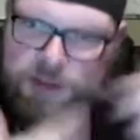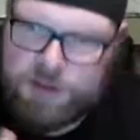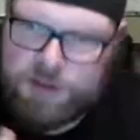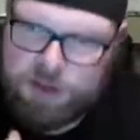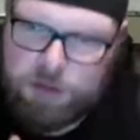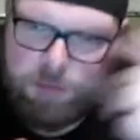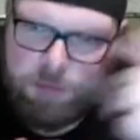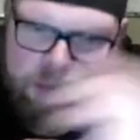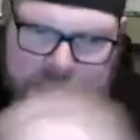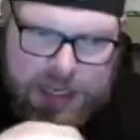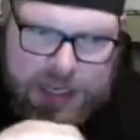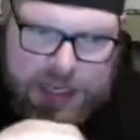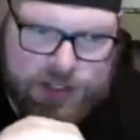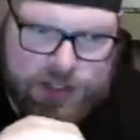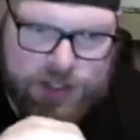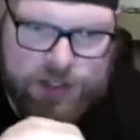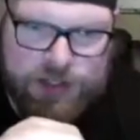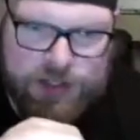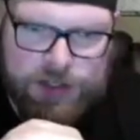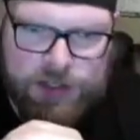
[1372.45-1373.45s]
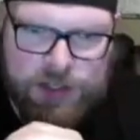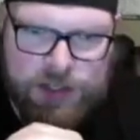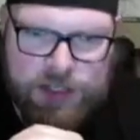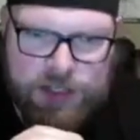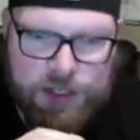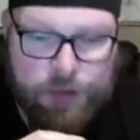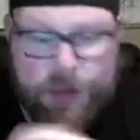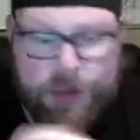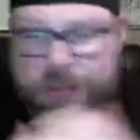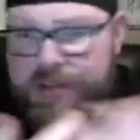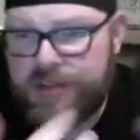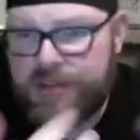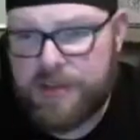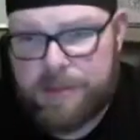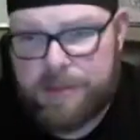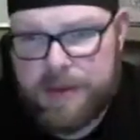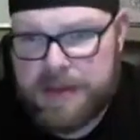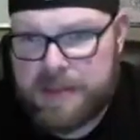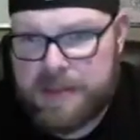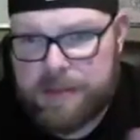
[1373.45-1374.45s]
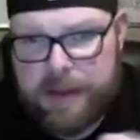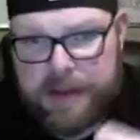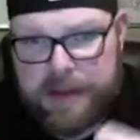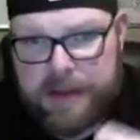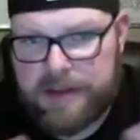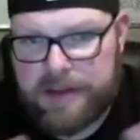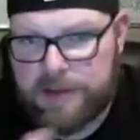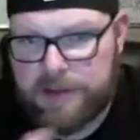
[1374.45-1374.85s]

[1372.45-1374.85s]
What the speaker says: Europe last year, which is to be expected.